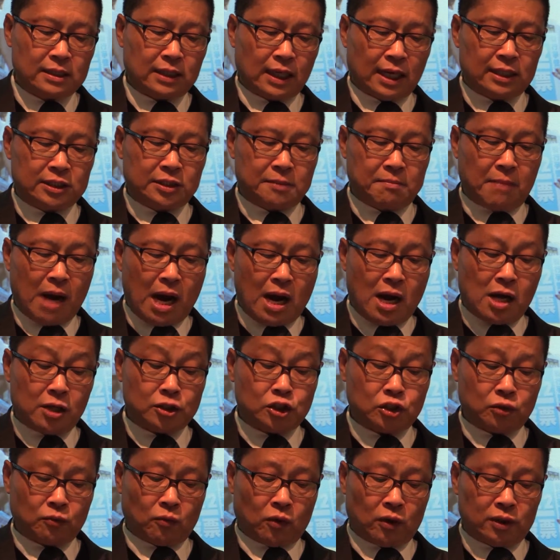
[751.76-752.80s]
The
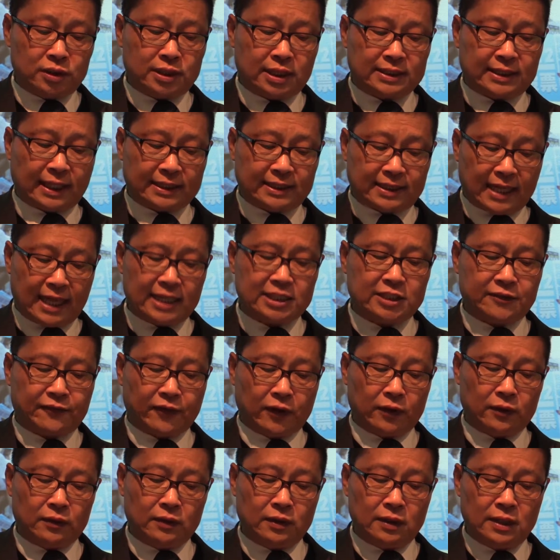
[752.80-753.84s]
march was
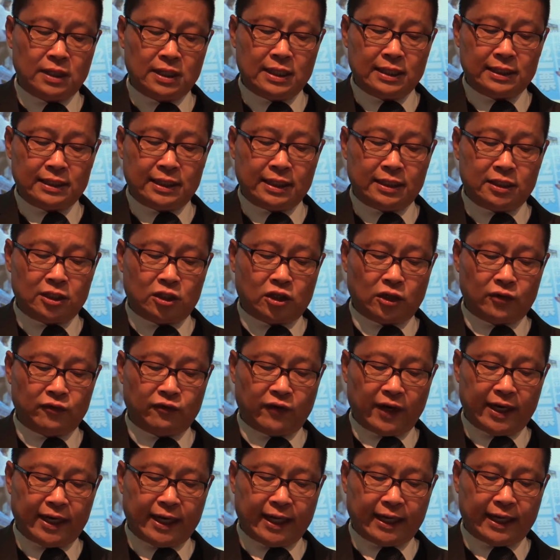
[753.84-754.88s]
successful in
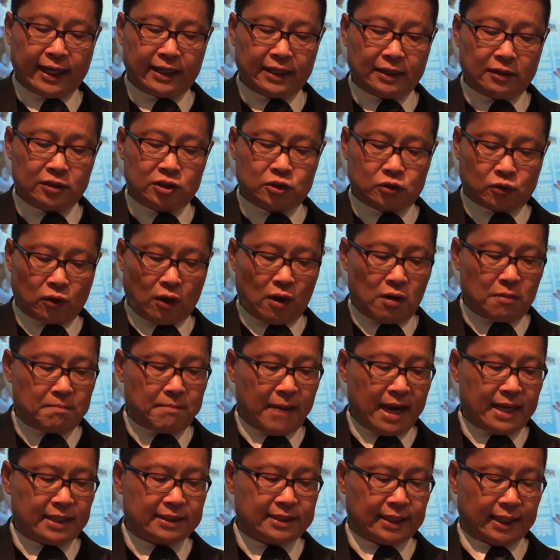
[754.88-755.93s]
conveying a strong
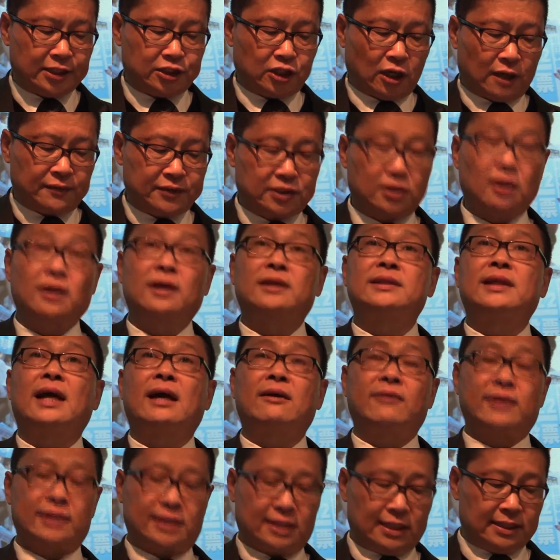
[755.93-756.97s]
message of
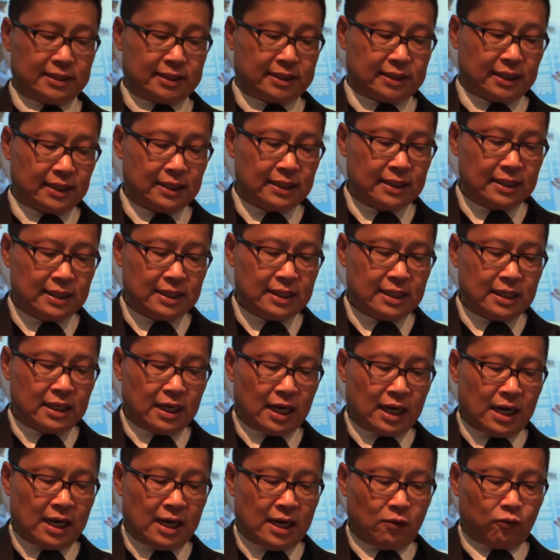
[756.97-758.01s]
solidarities
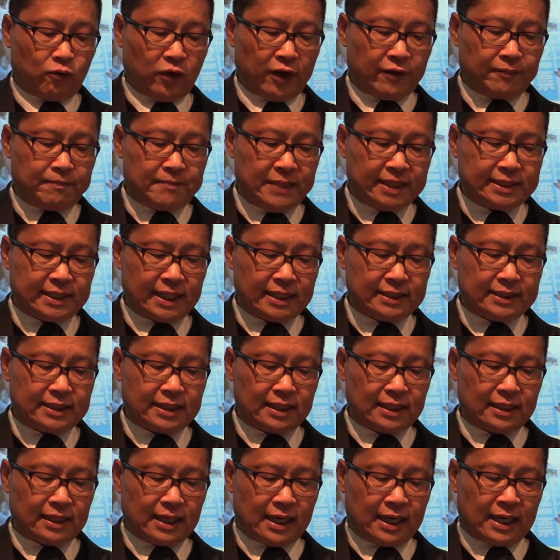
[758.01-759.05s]
with
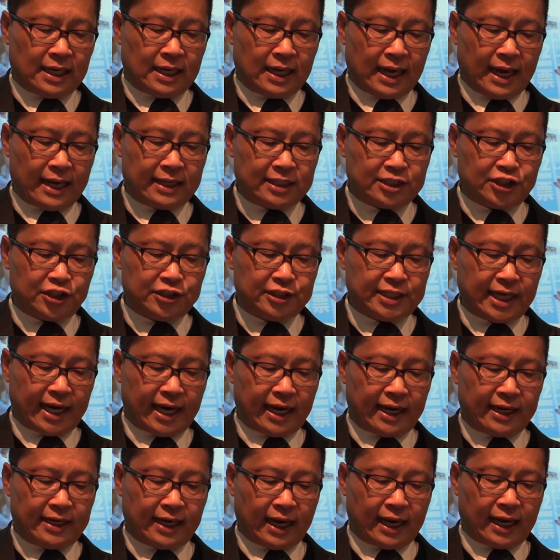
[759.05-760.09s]
Mrs. Anson
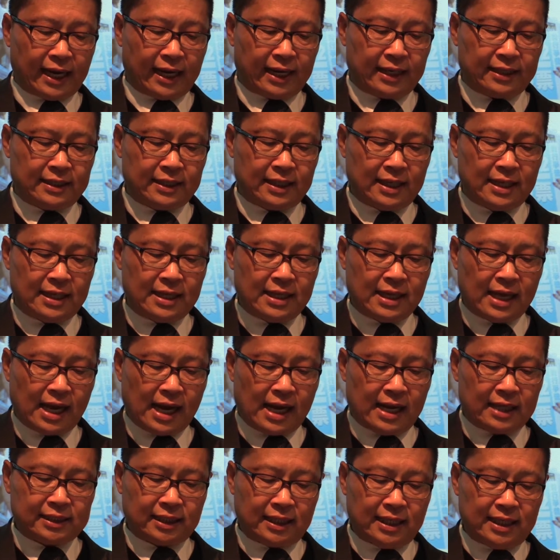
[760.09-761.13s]
Chan and
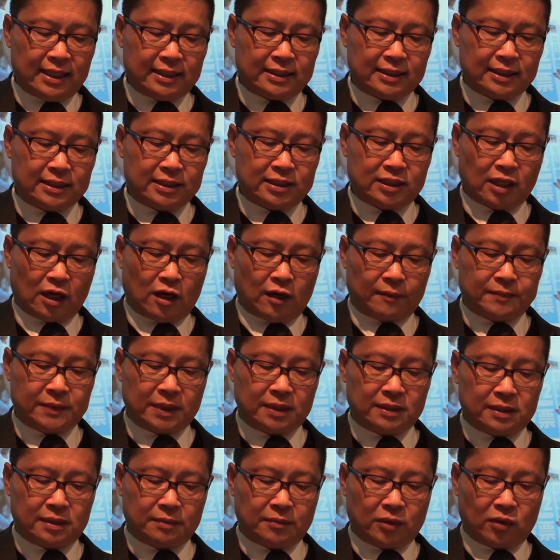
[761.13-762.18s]
other leaders of
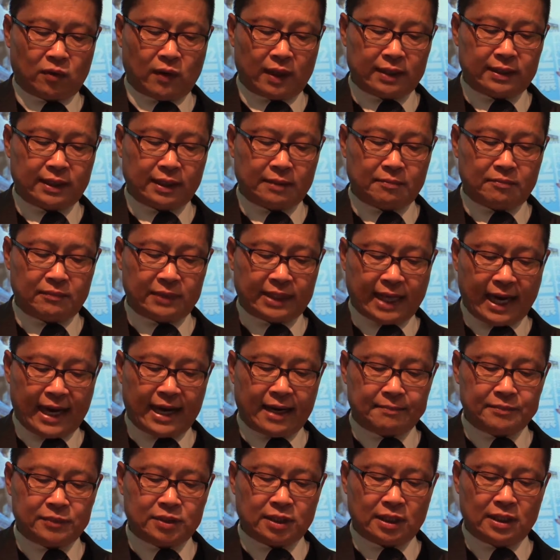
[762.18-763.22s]
the Democratic
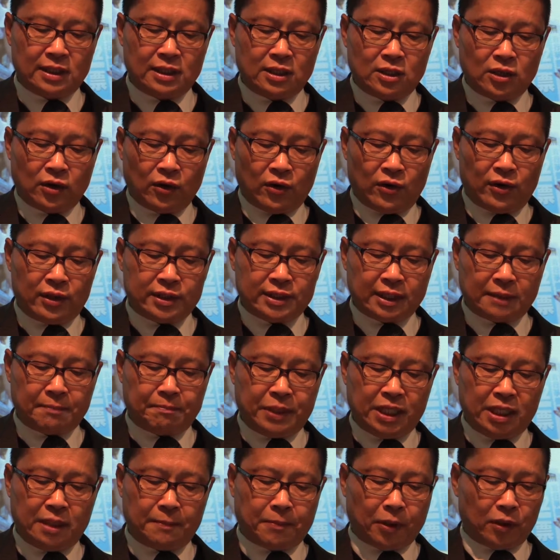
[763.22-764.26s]
camp,
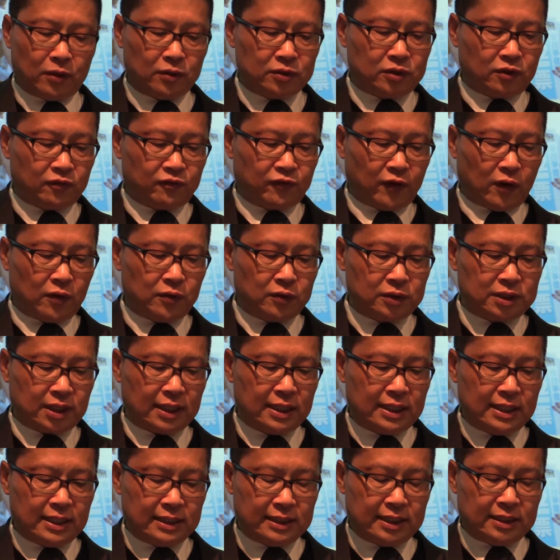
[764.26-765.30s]
urging people to vote
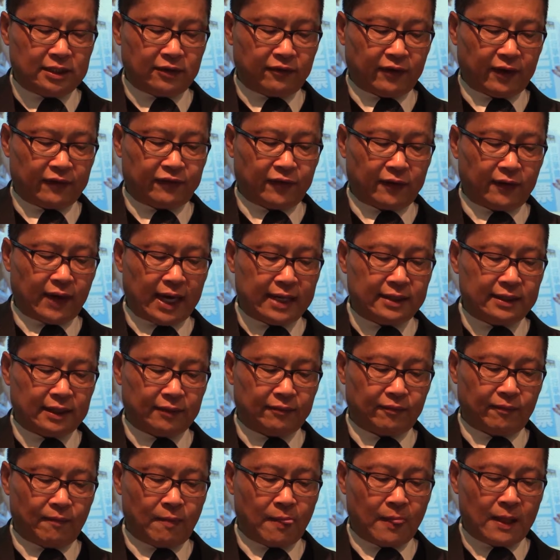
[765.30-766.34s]
in the
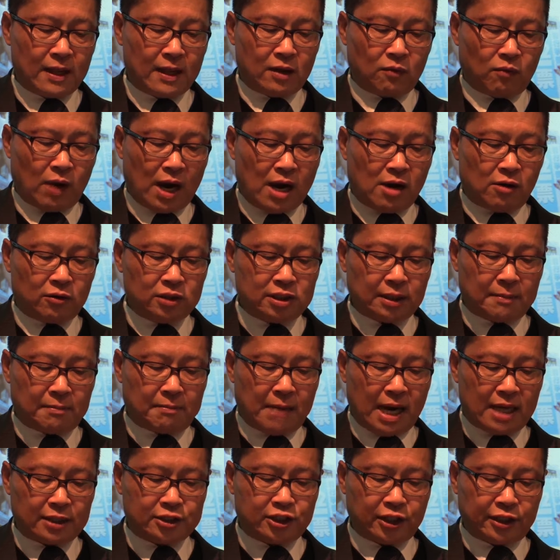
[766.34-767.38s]
referendum while
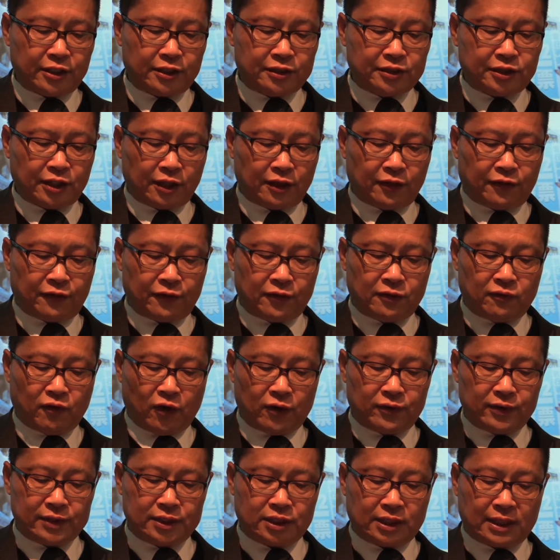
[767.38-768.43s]
marching through
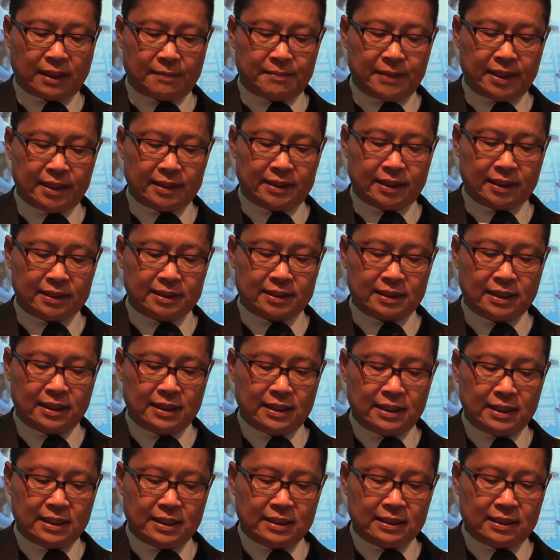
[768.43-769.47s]
various communities.
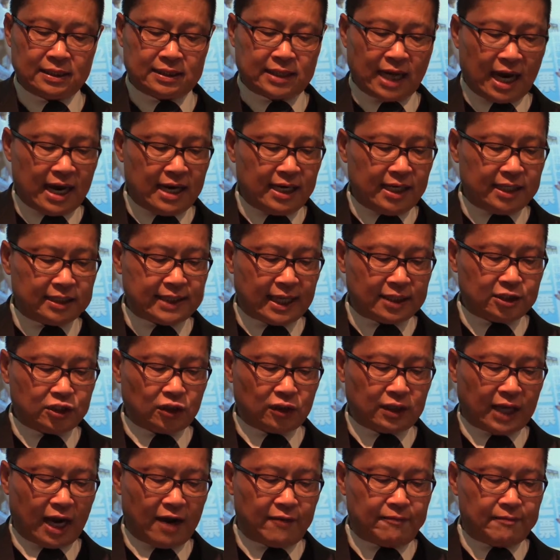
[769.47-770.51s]
The Chinese
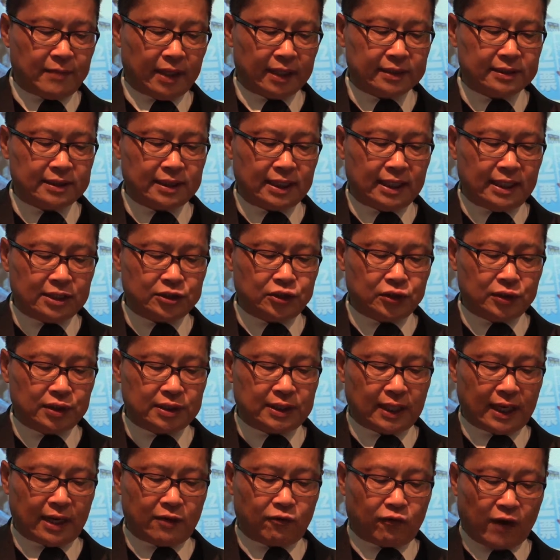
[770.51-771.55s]
central government
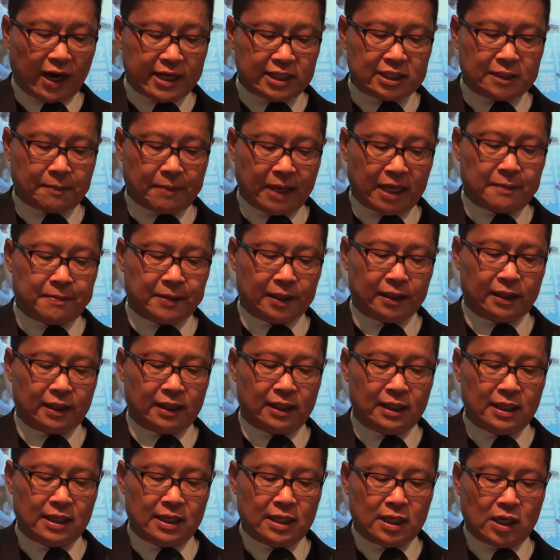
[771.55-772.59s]
issued a white
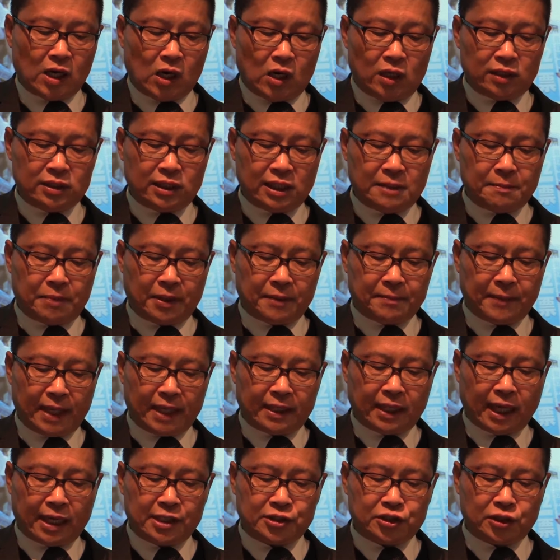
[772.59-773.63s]
paper on the
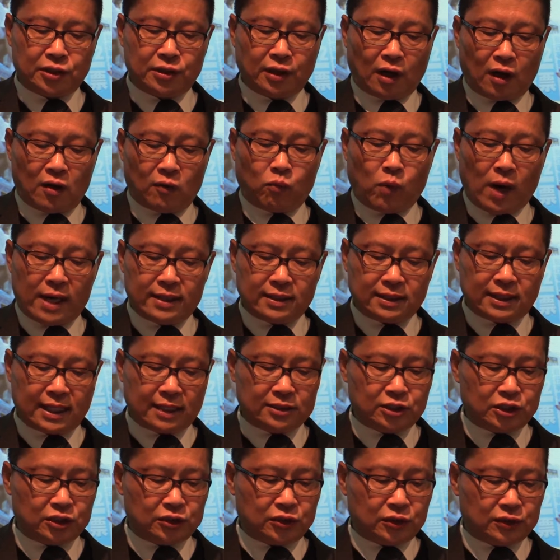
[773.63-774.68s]
implementation of one
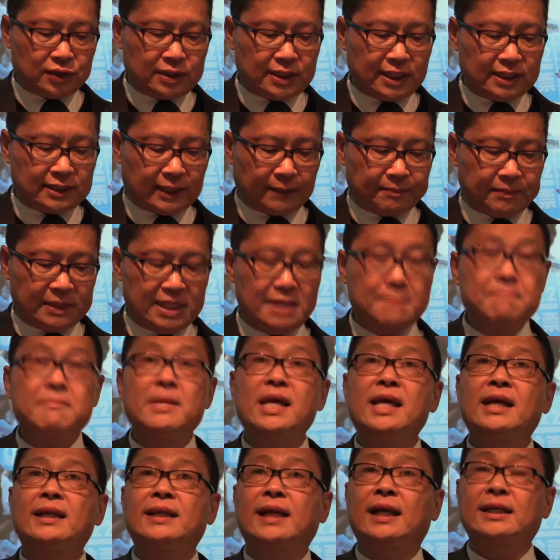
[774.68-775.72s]
country, two systems
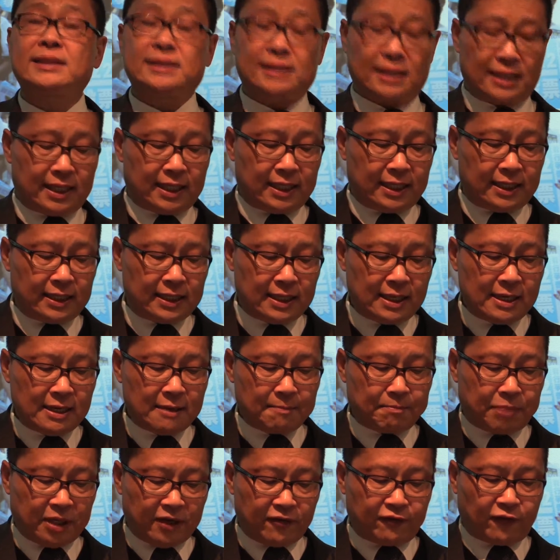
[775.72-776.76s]
immediately
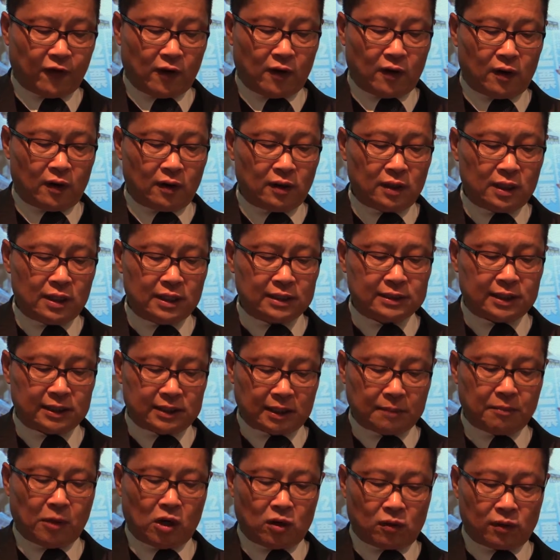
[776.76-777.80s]
before the
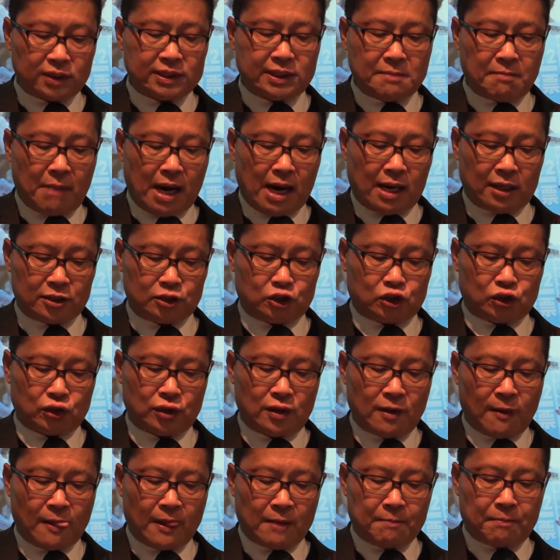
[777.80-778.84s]
democracy
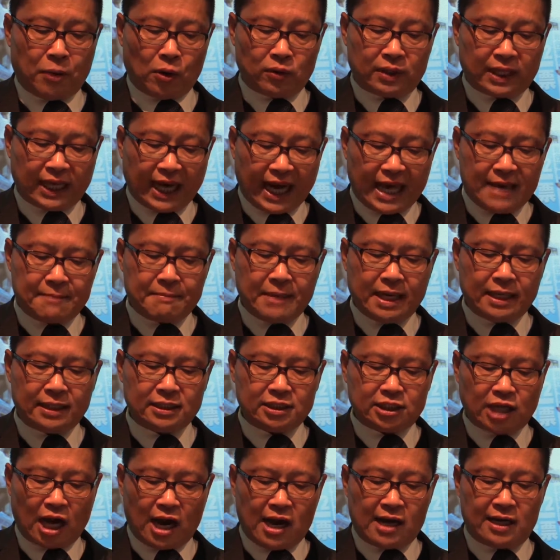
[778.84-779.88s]
march,
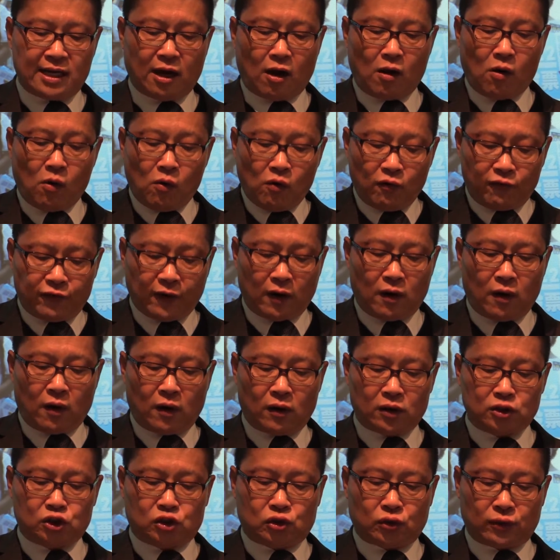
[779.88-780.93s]
proclaiming China
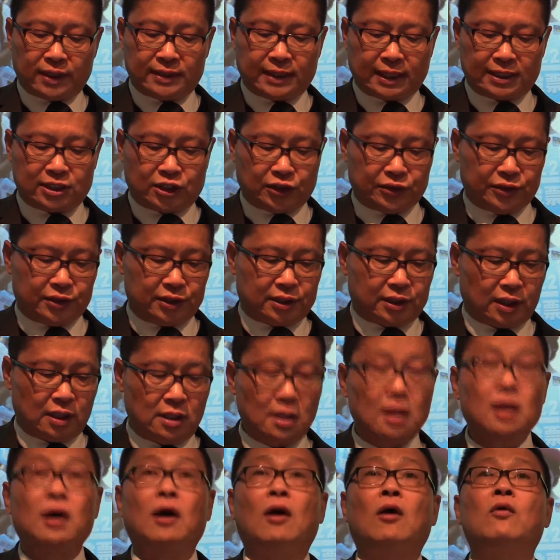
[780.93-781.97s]
overall jurisdictions
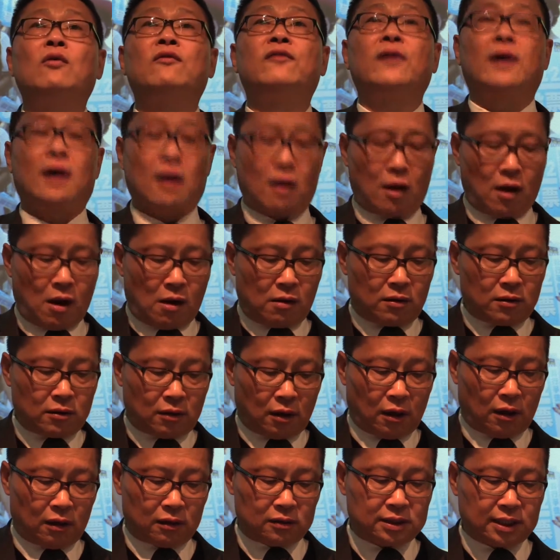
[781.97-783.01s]
over Hong
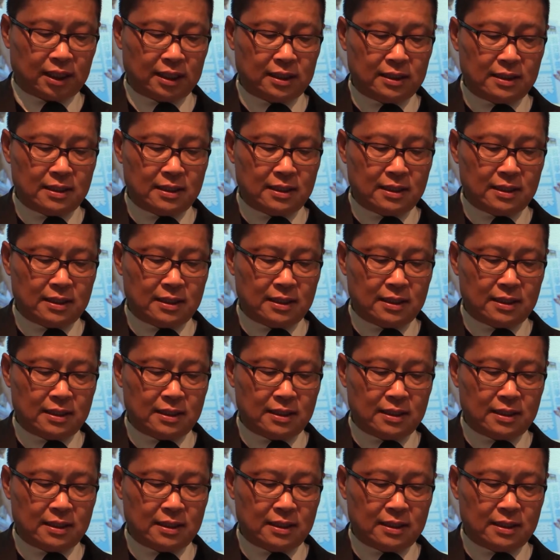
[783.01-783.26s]
Kong.